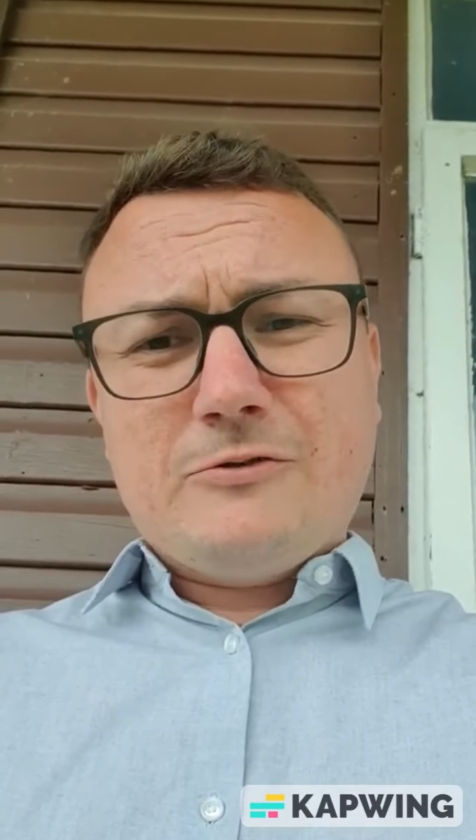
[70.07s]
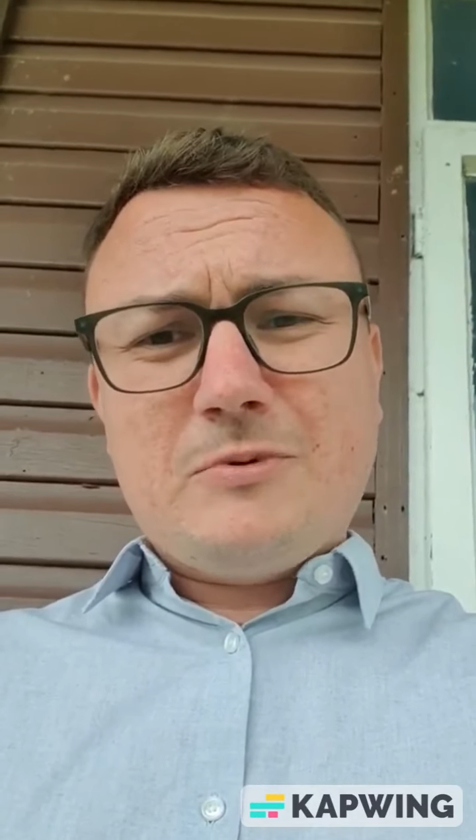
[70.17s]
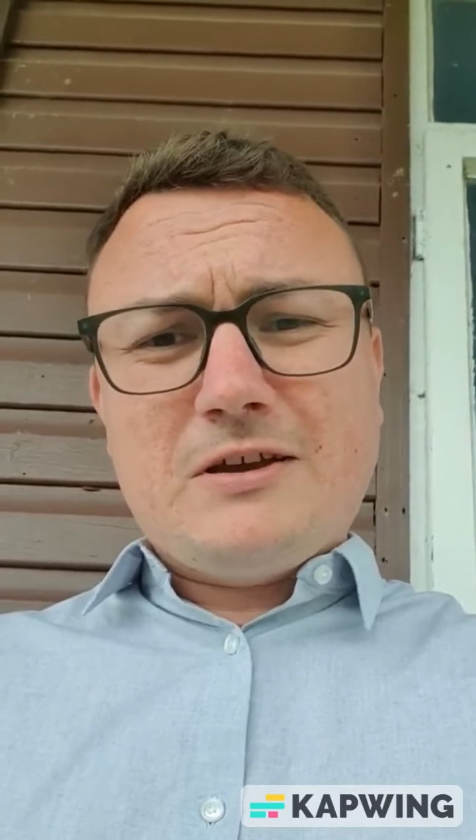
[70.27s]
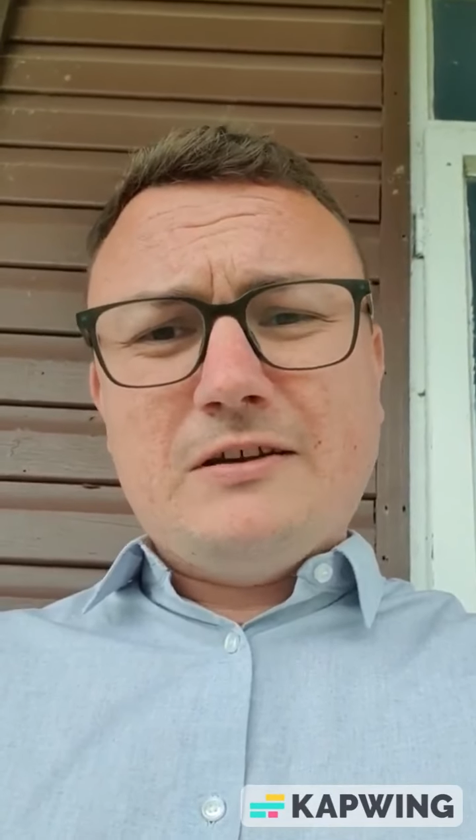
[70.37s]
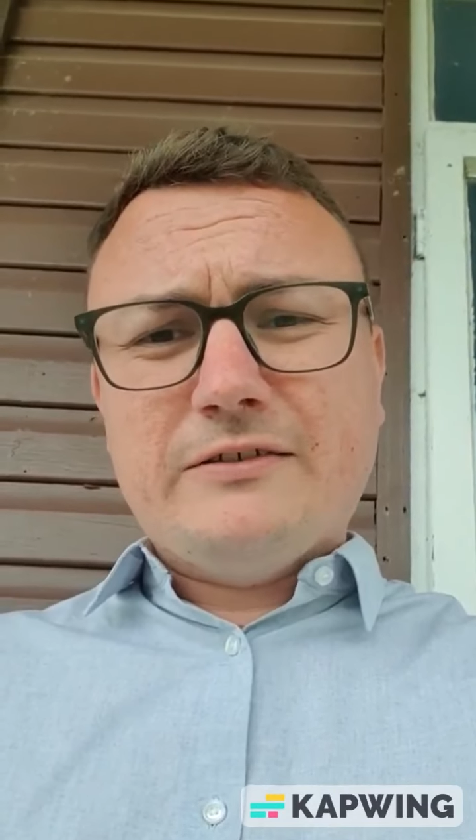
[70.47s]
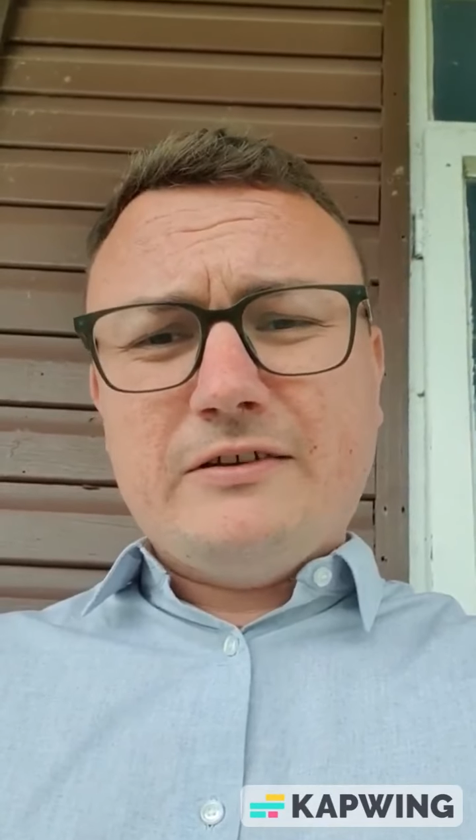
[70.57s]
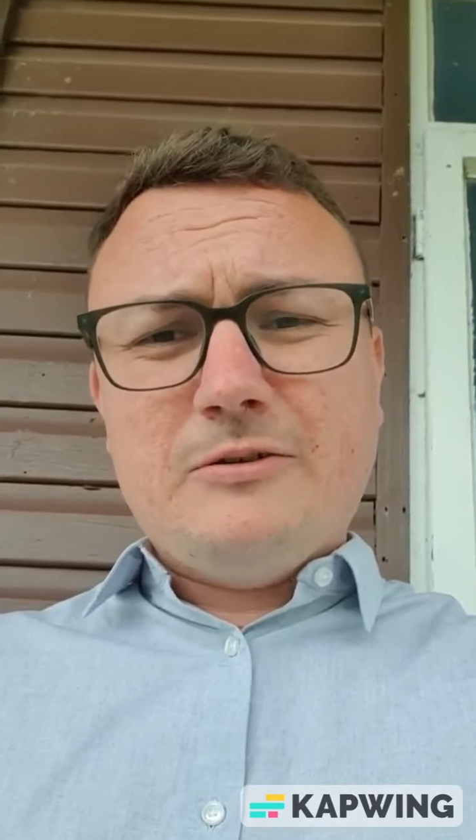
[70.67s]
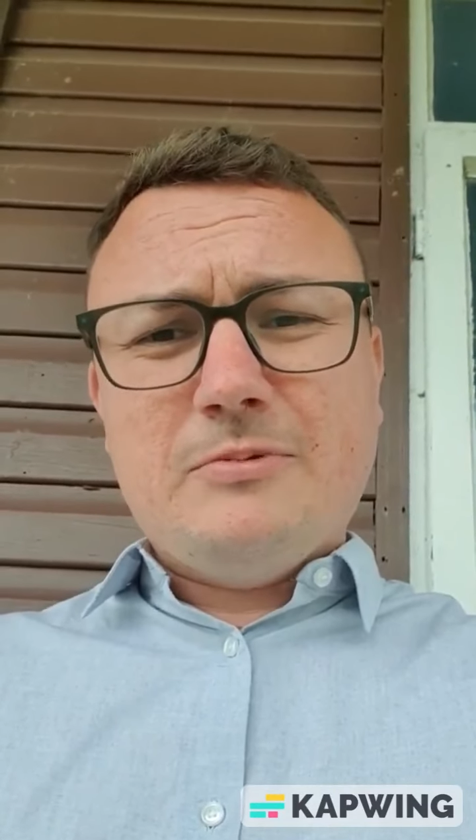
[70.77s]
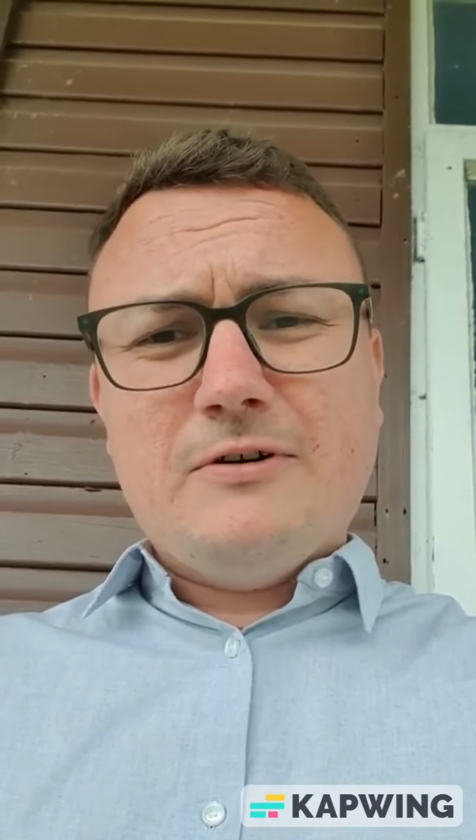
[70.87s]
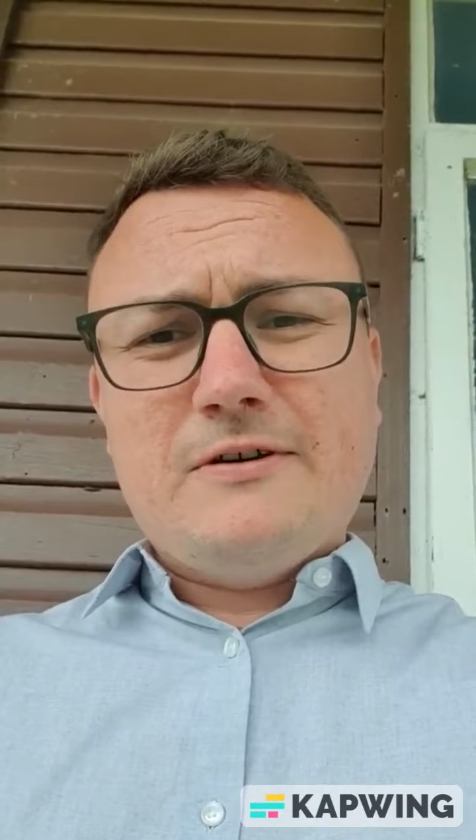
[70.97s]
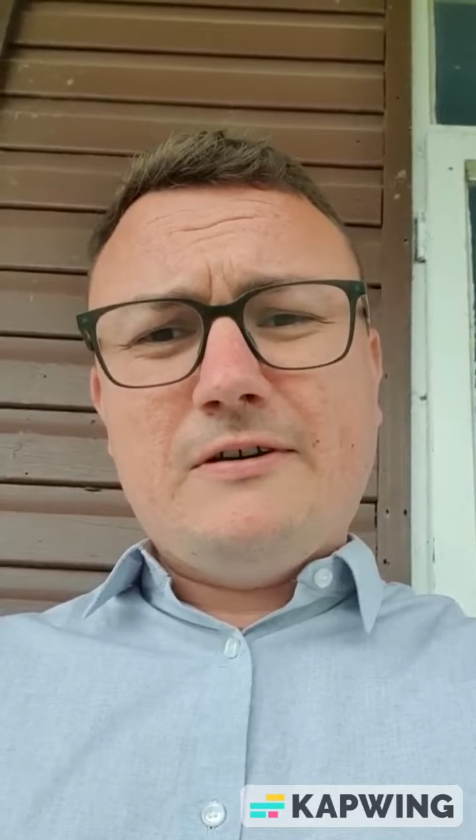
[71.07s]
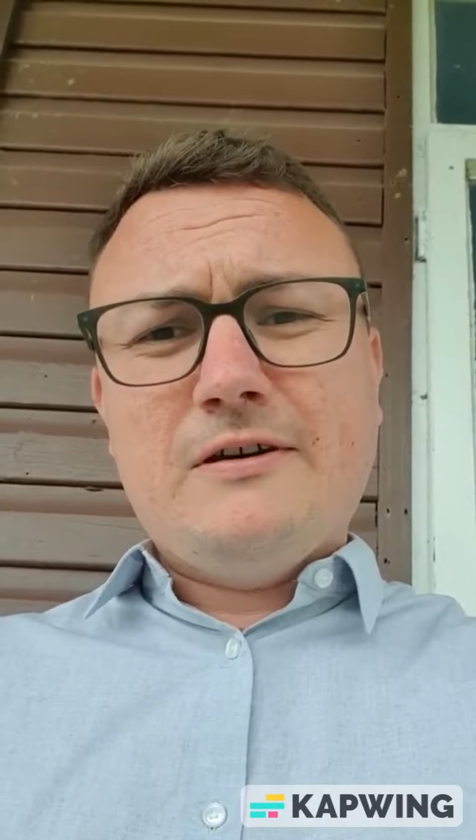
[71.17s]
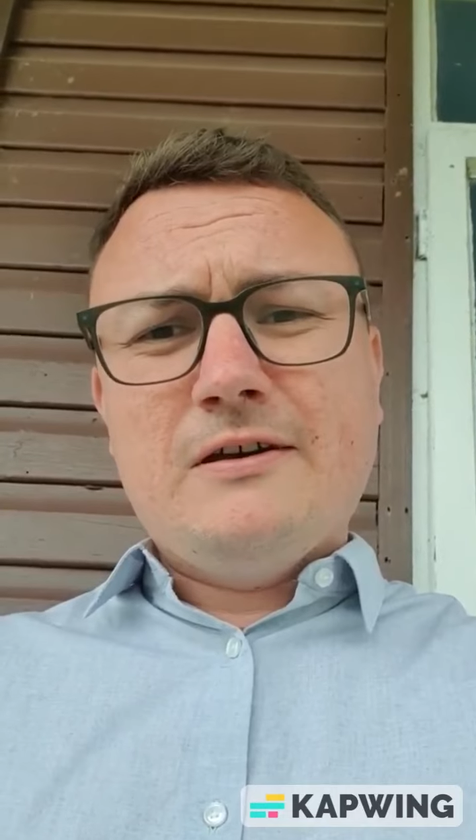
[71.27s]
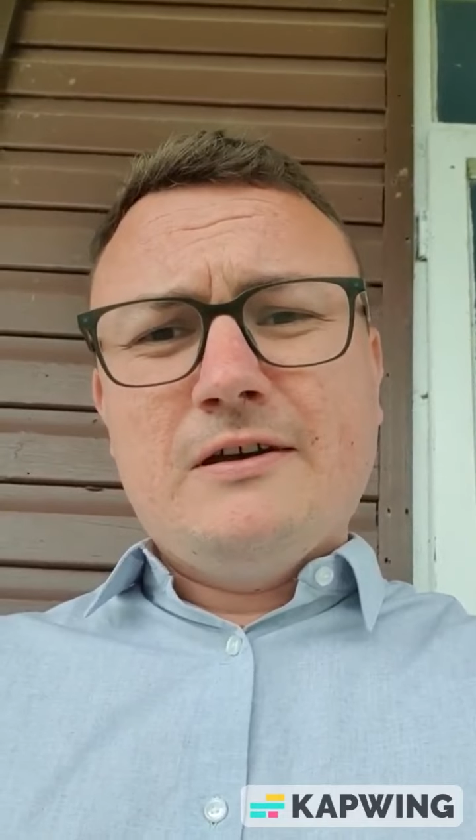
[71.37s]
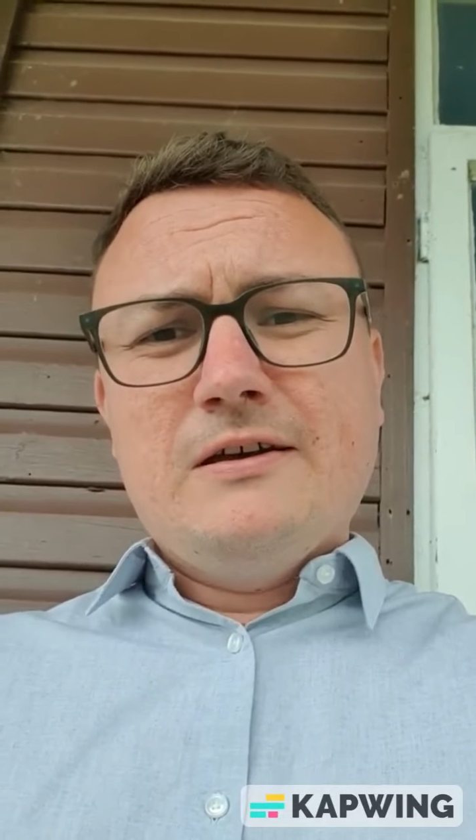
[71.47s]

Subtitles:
has been gutted by